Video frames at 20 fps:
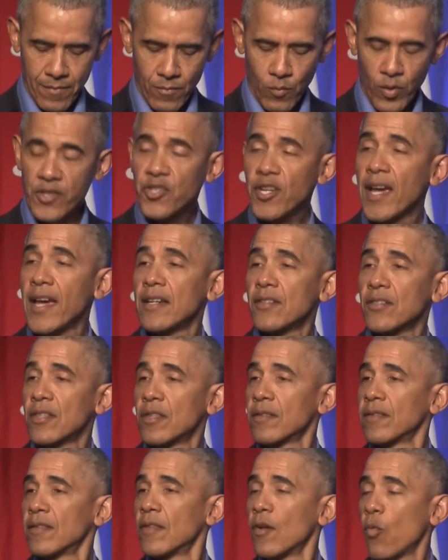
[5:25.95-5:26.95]
We changed
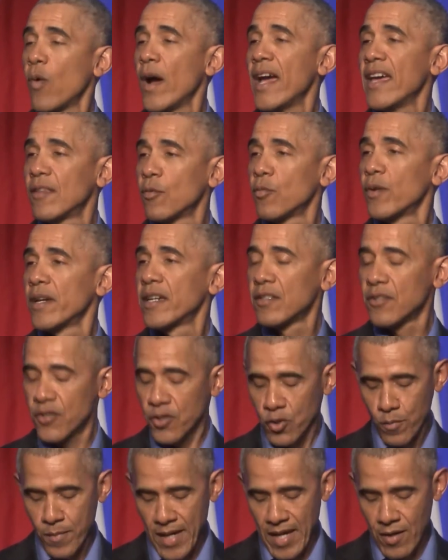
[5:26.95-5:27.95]
the way that we
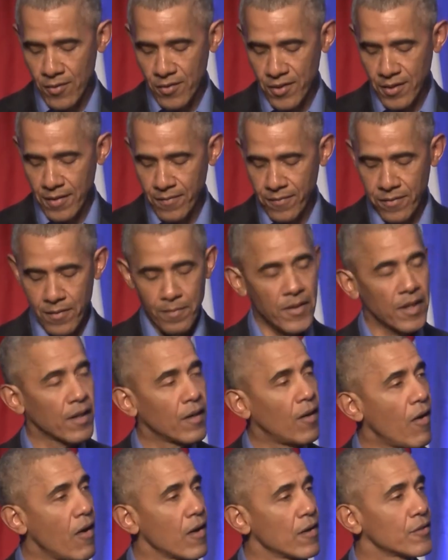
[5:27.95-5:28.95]
consume energy, from the
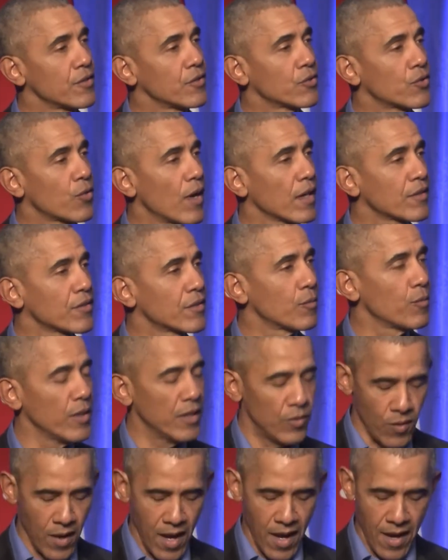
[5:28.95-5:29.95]
cars and trucks that we
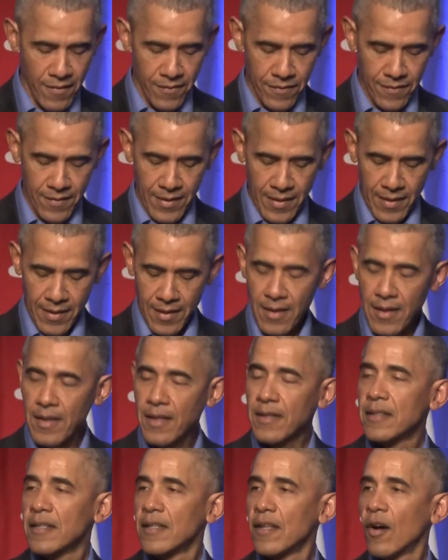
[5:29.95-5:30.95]
drive
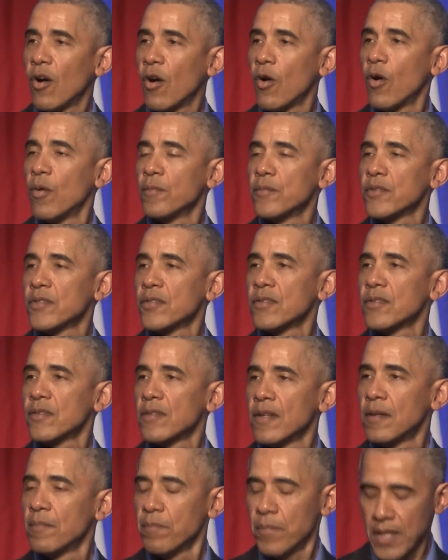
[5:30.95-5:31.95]
to the homes
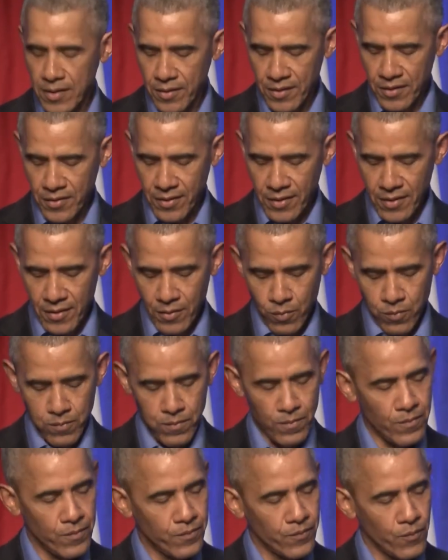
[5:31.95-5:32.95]
and businesses
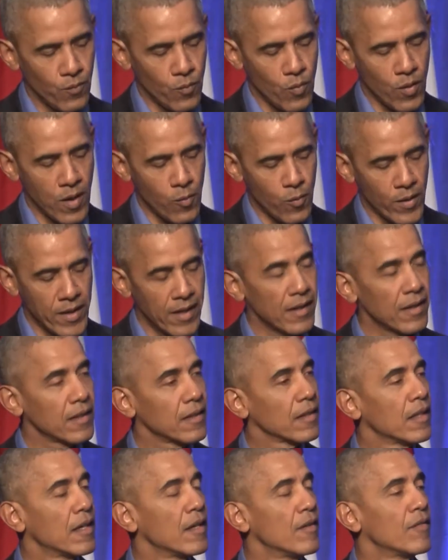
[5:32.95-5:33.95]
where we
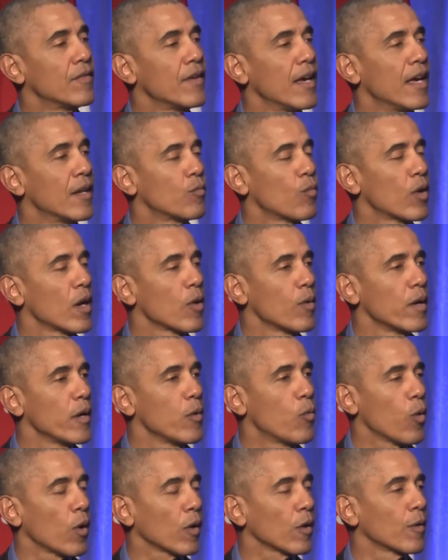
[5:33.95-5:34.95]
live and where we
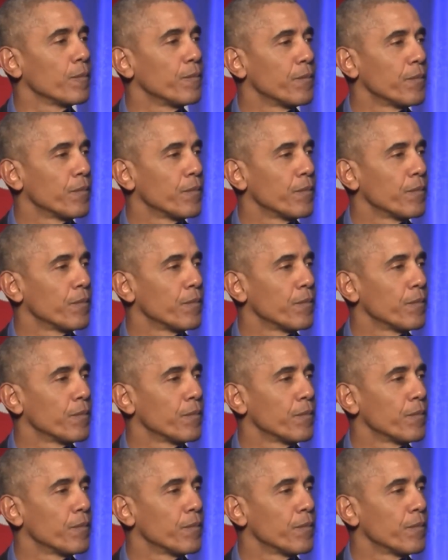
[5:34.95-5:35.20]
work.